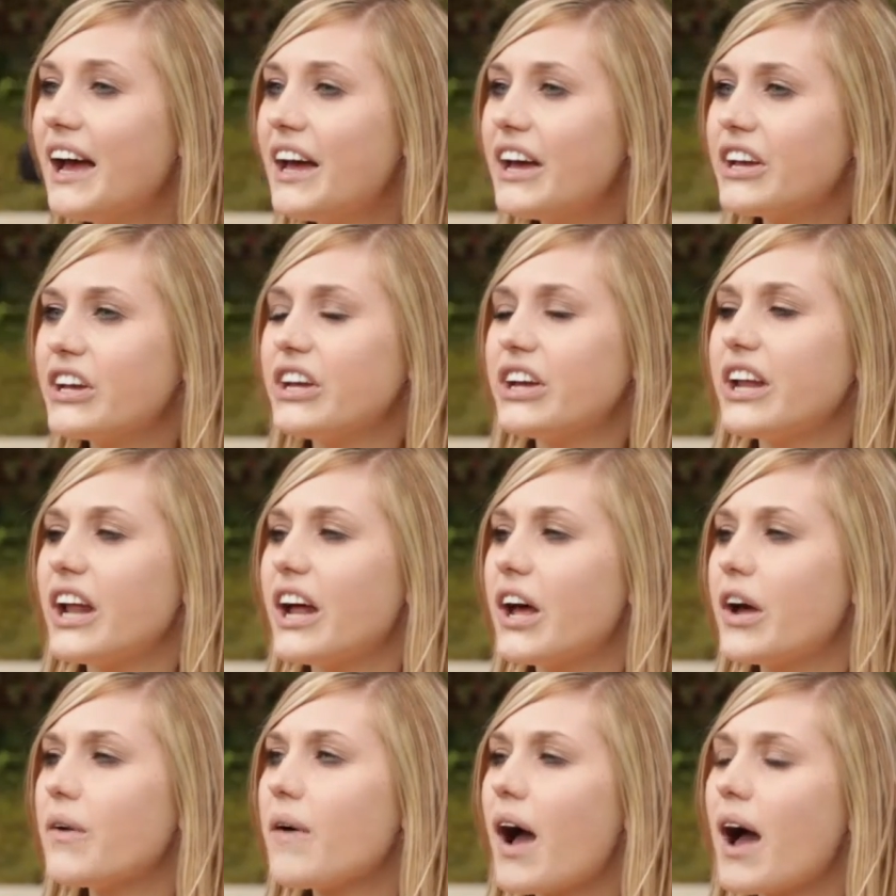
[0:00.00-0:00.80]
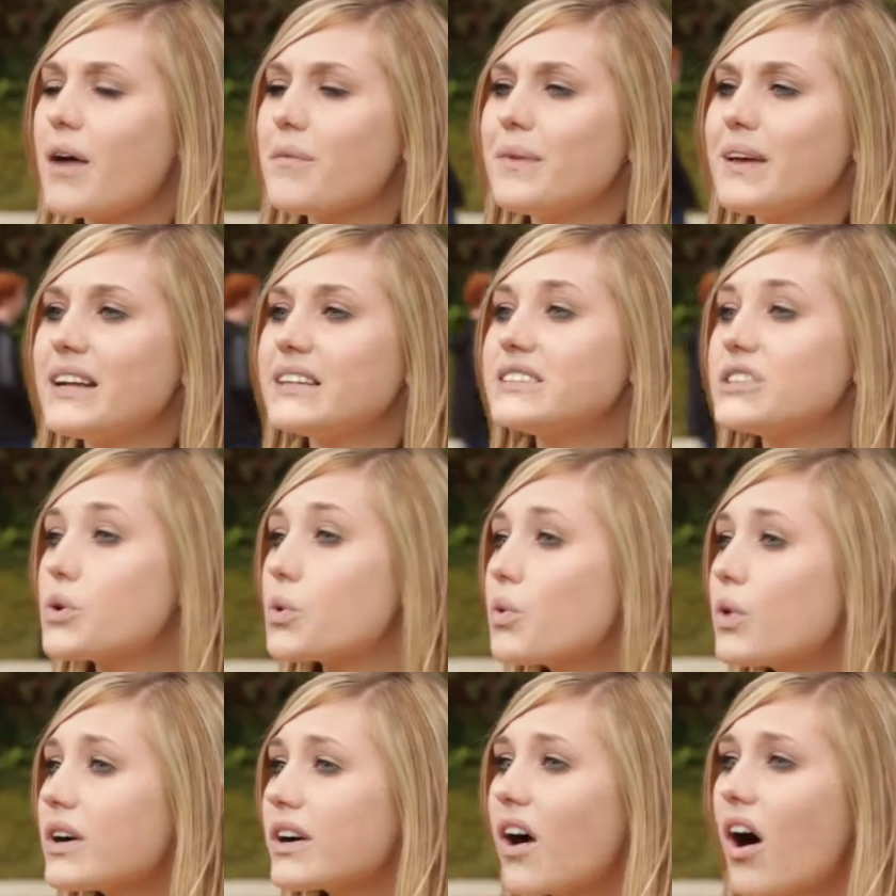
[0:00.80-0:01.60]
you know, I mean,
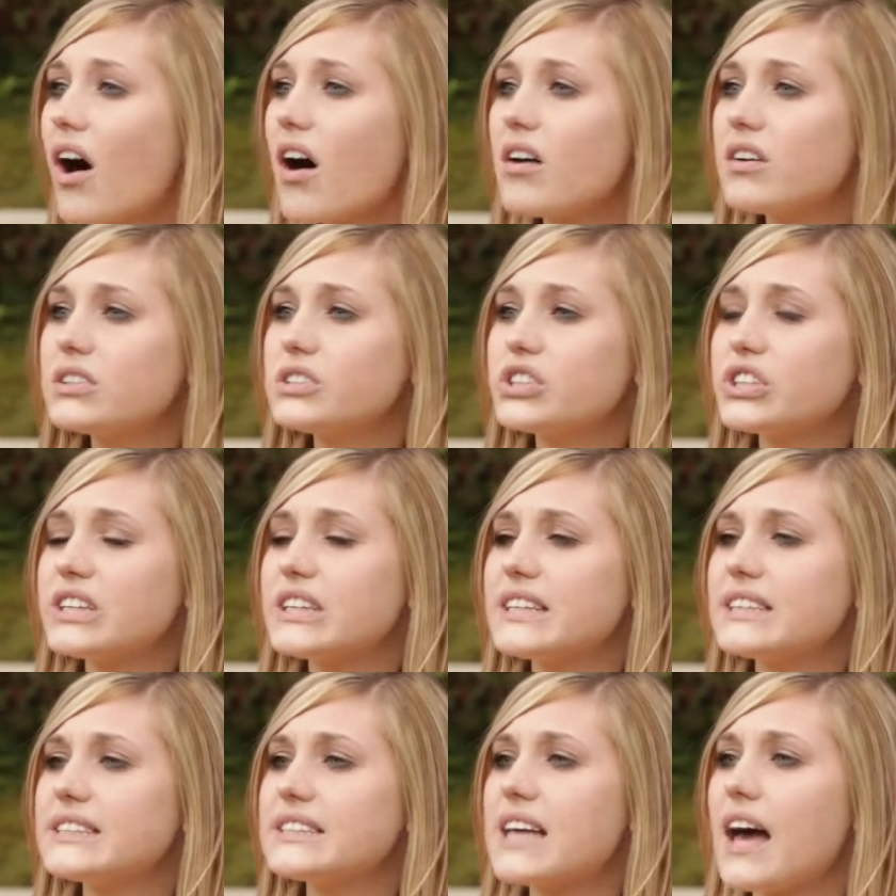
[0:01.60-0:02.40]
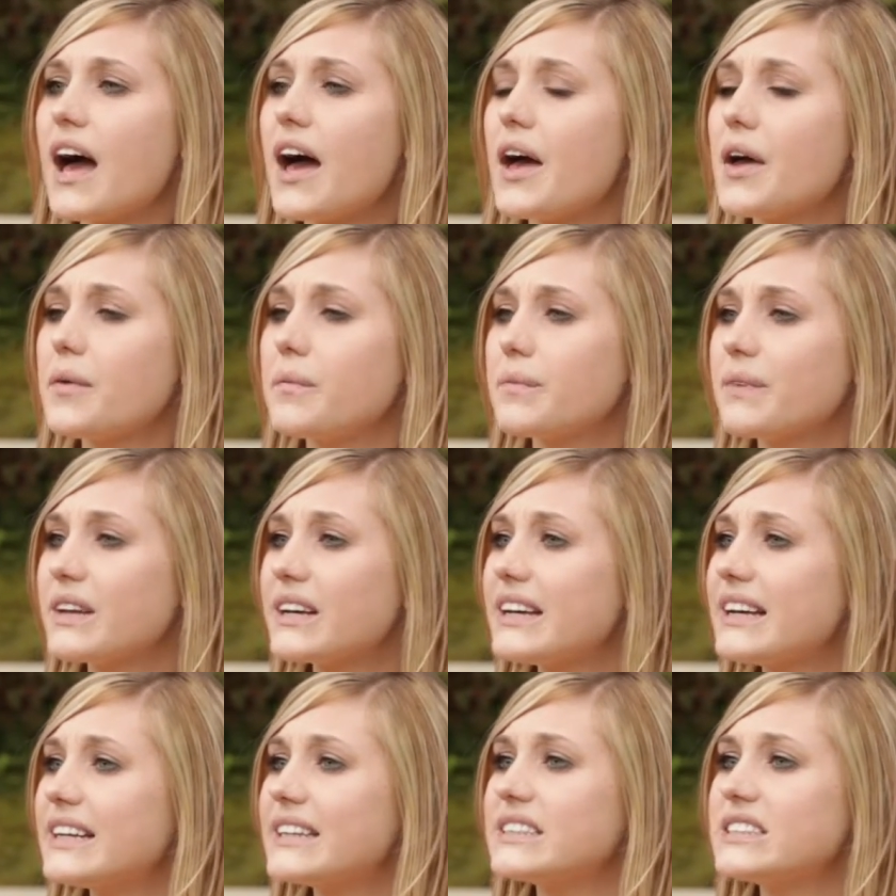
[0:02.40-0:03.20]
tour colleges,
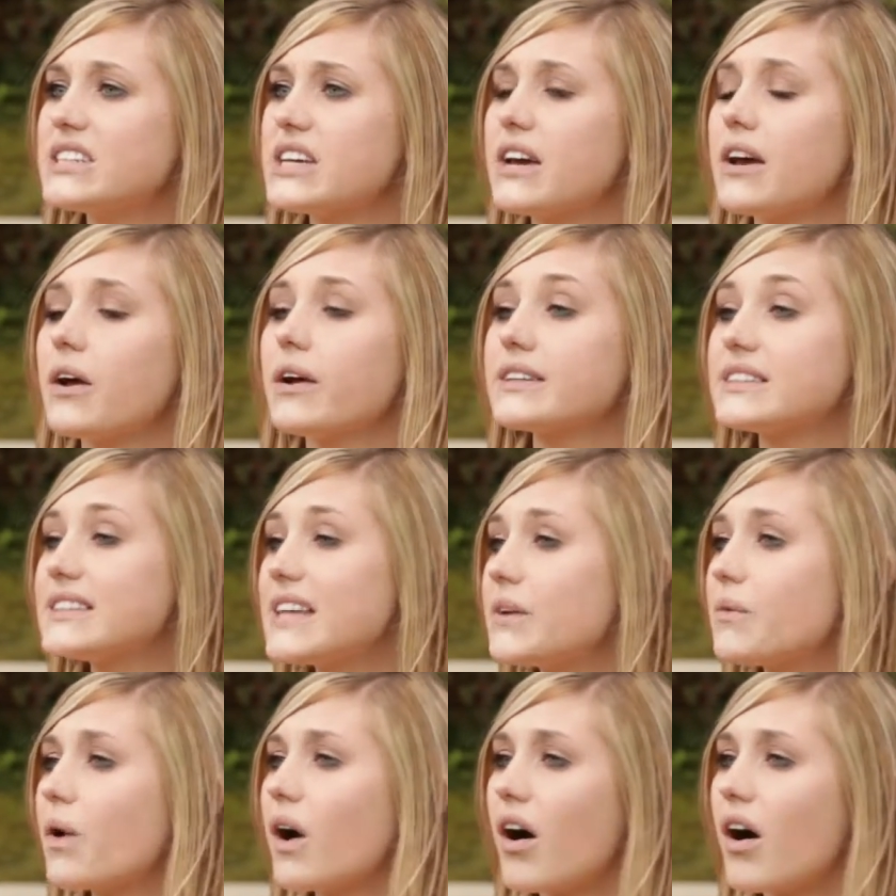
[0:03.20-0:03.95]
look into, see what